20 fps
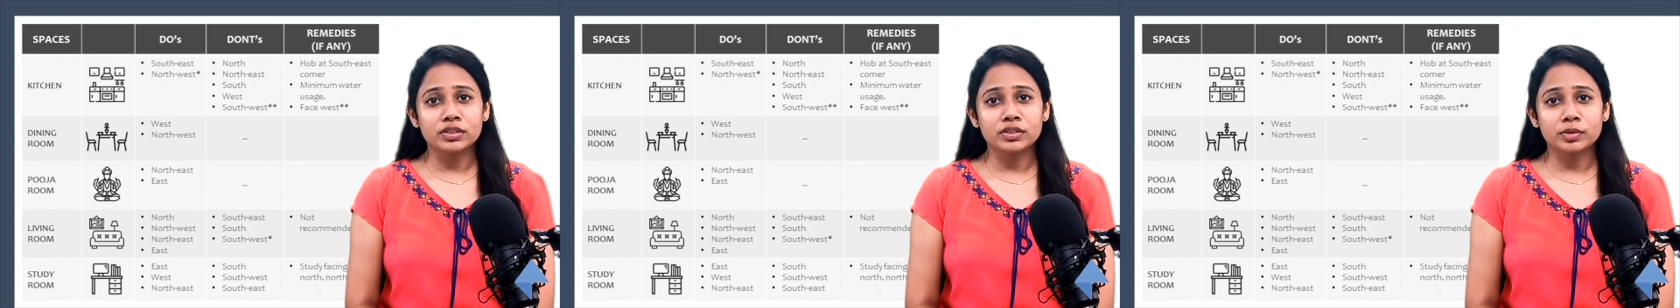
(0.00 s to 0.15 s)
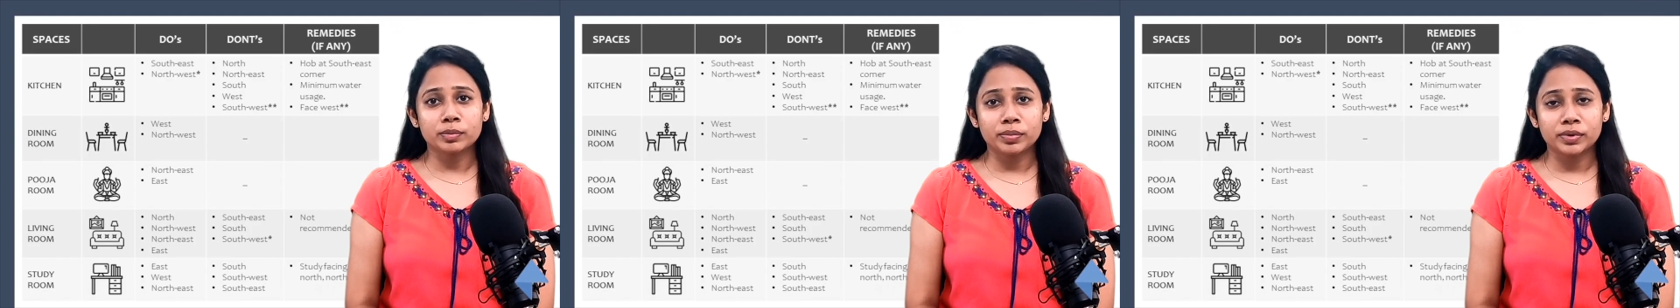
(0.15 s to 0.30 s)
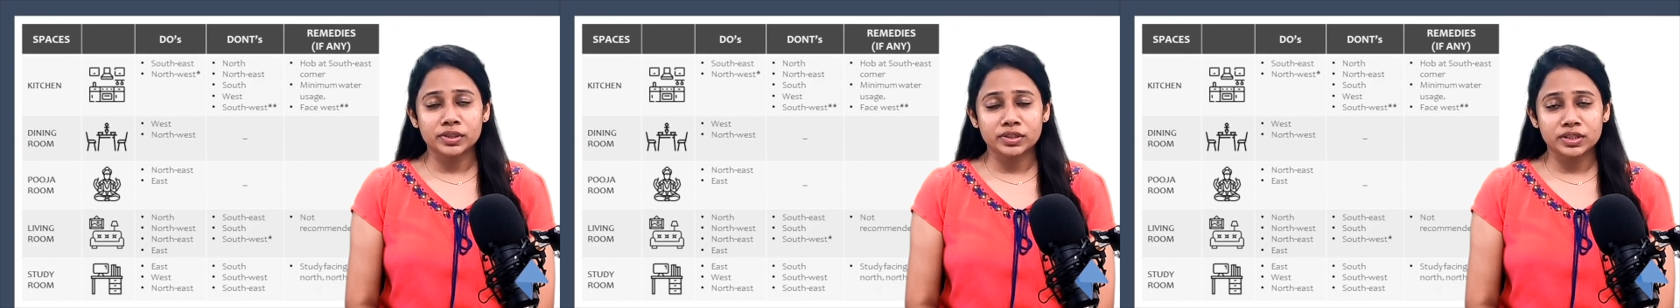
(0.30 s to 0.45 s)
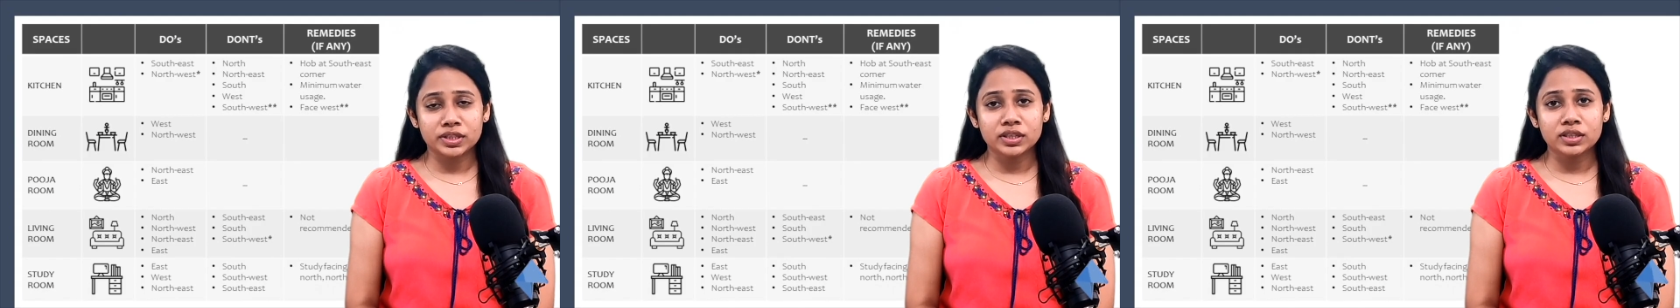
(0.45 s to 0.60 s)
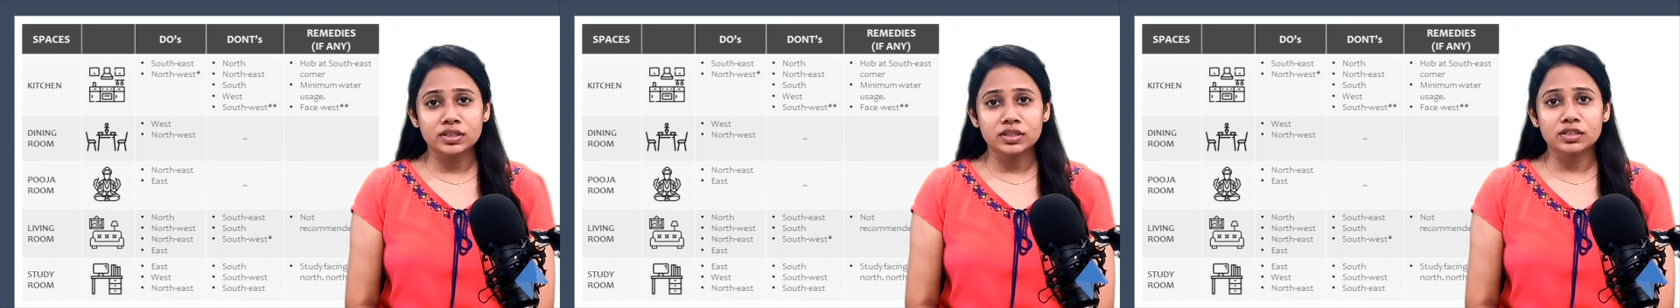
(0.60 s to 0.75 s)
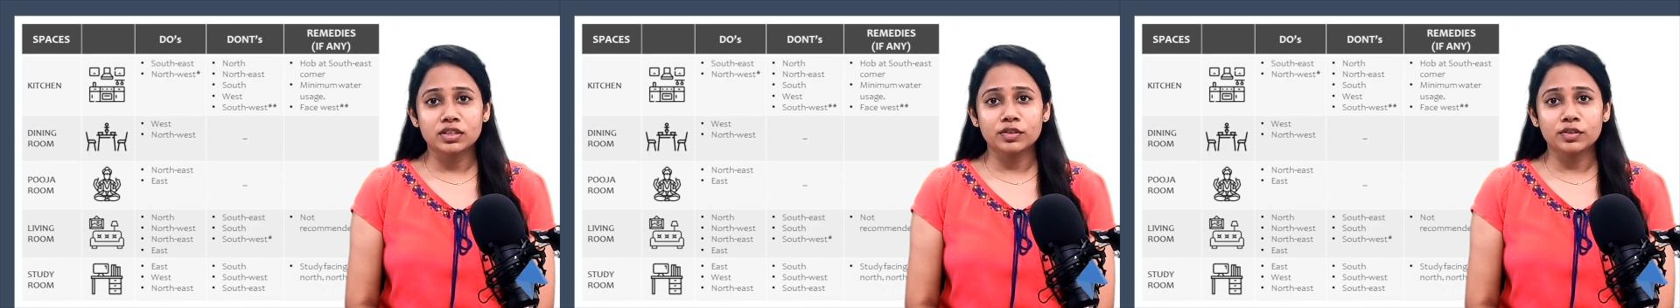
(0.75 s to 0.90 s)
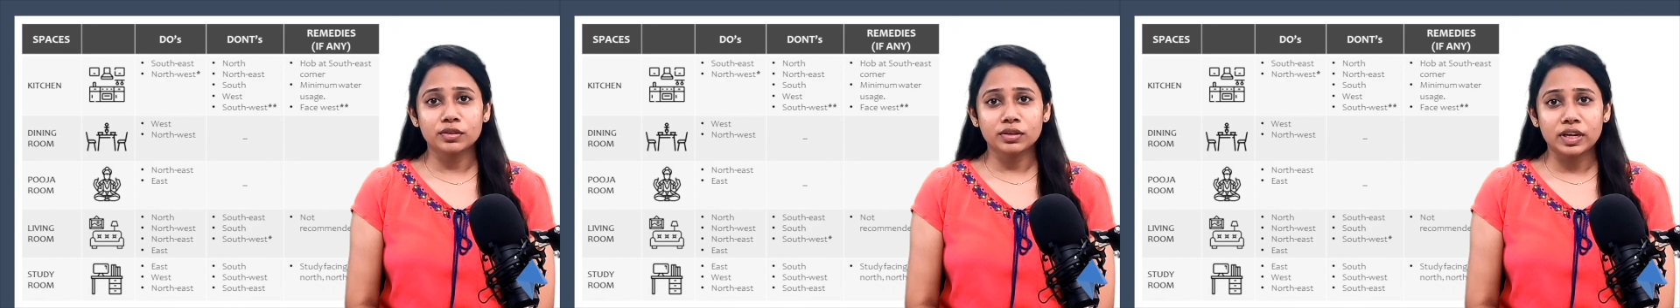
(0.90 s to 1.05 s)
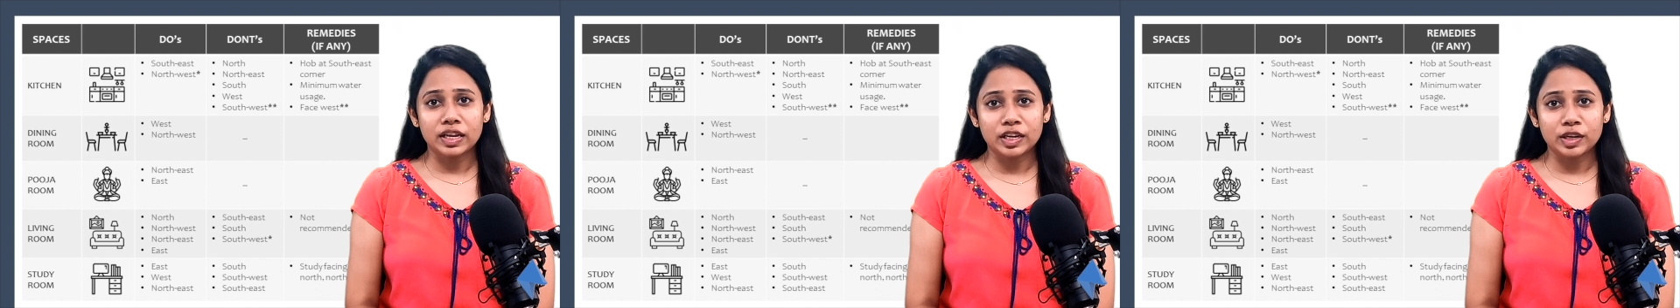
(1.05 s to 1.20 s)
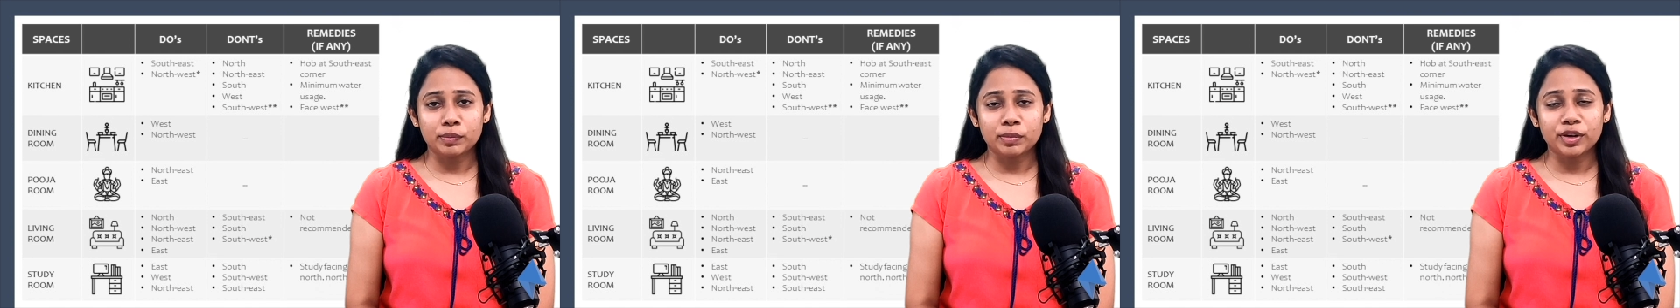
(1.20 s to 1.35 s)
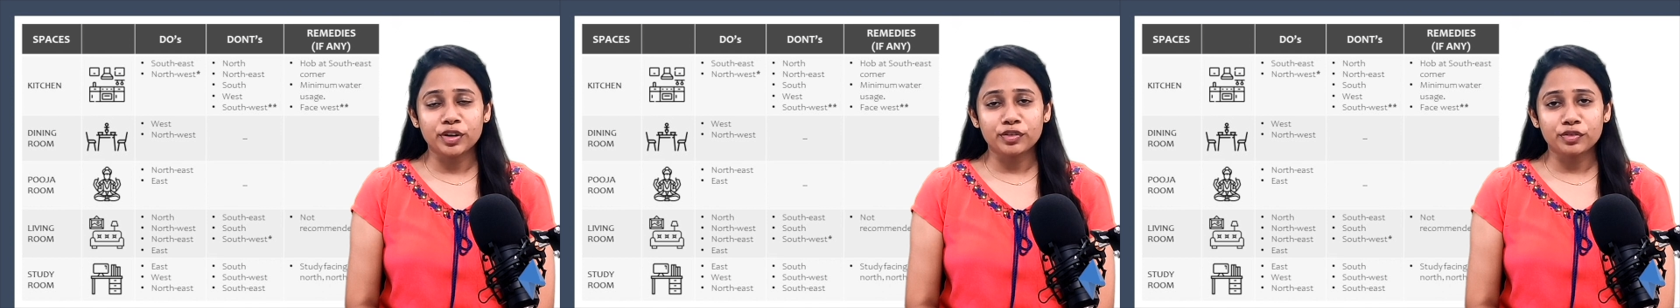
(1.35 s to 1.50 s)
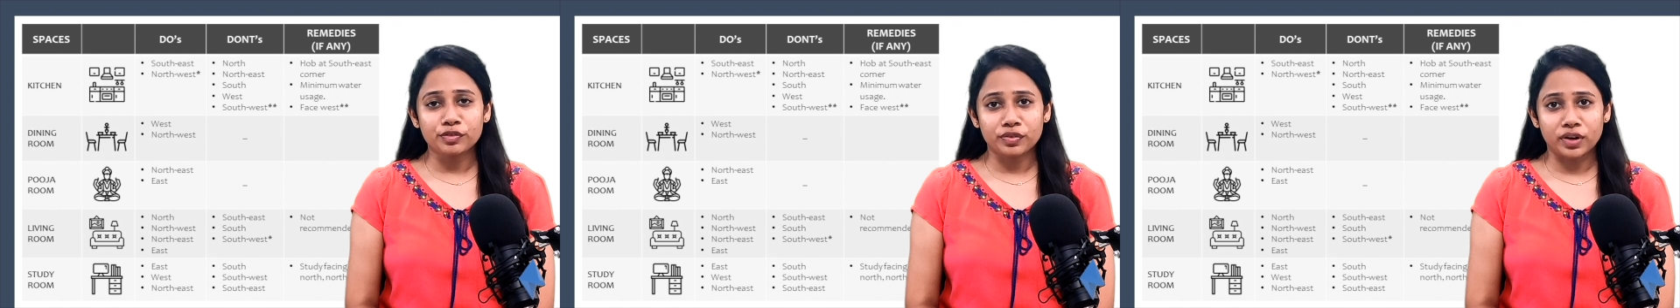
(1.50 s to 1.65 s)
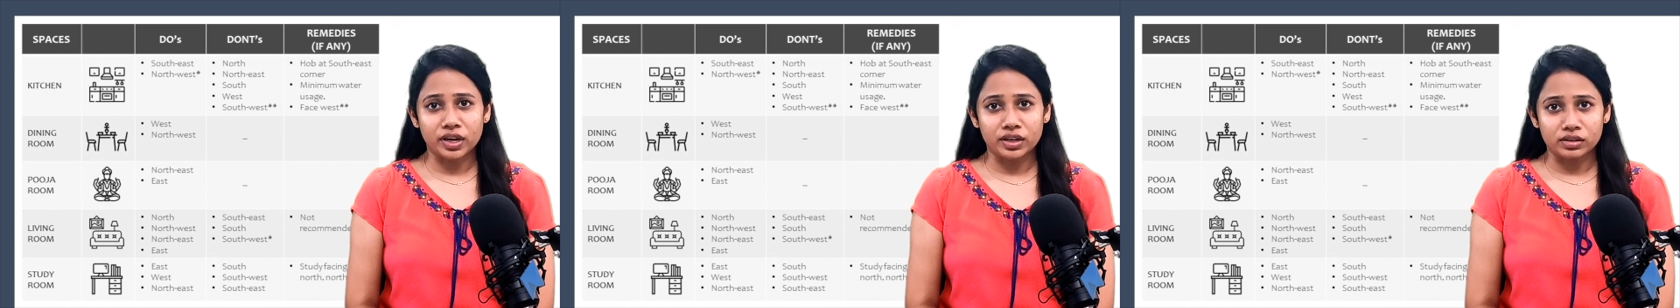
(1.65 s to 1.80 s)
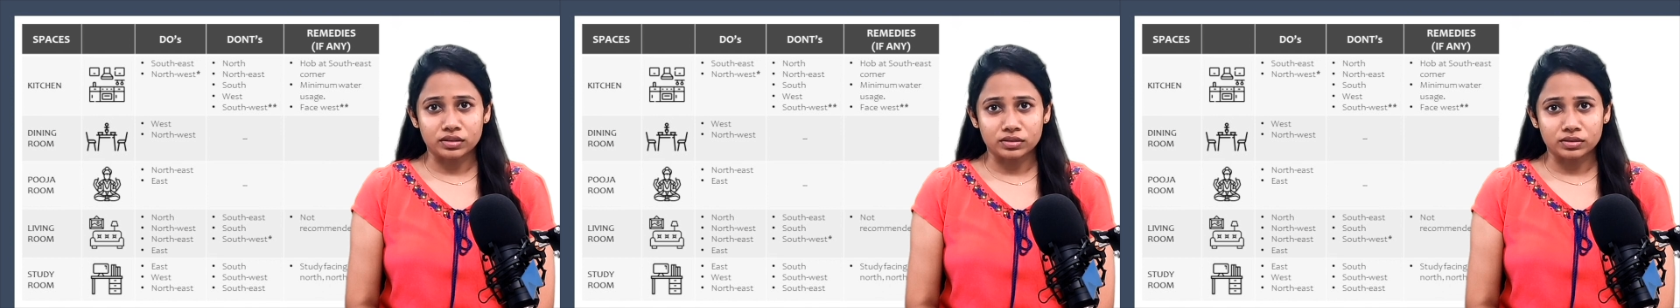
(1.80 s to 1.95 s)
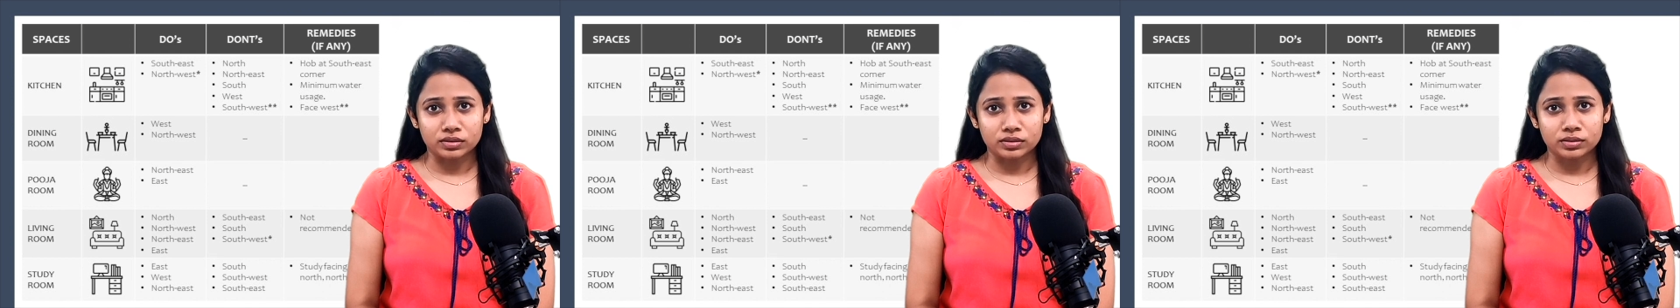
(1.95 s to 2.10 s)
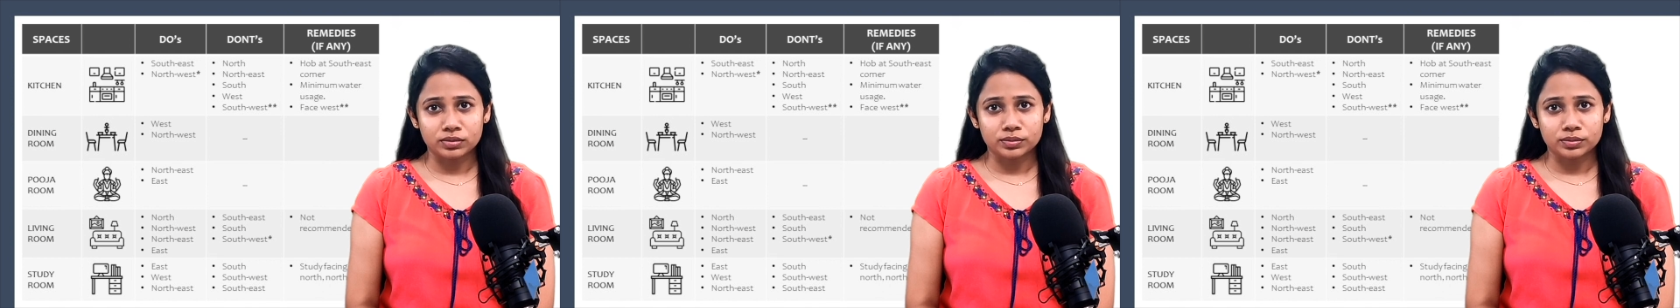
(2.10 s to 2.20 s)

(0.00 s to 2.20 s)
represents the element fire.